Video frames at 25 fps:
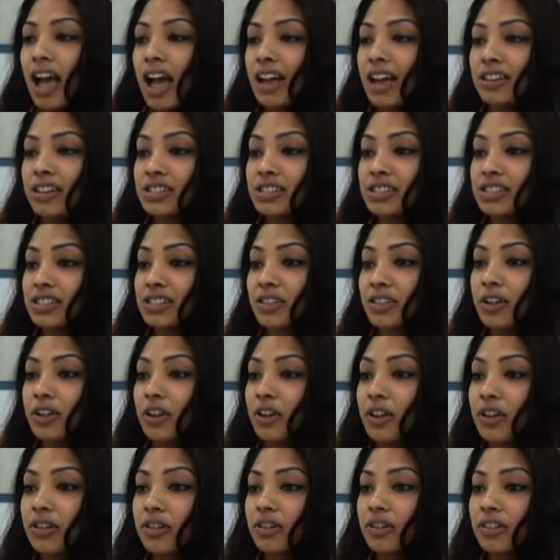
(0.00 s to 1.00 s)
I just
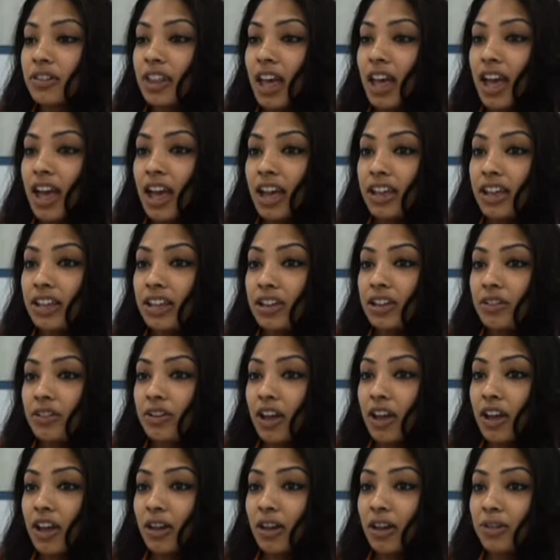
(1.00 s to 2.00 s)
learned that, you
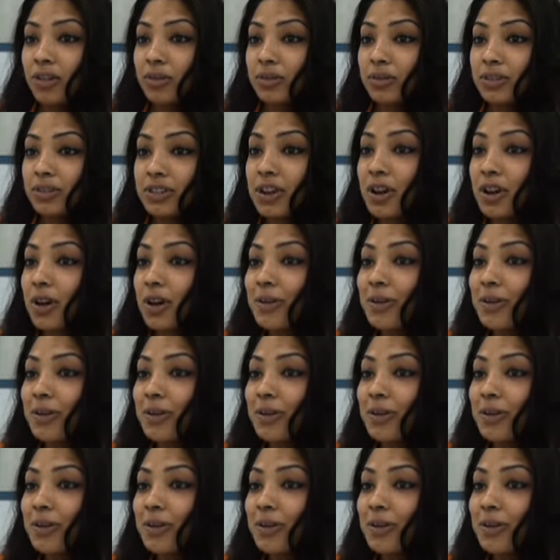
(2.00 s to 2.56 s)
know,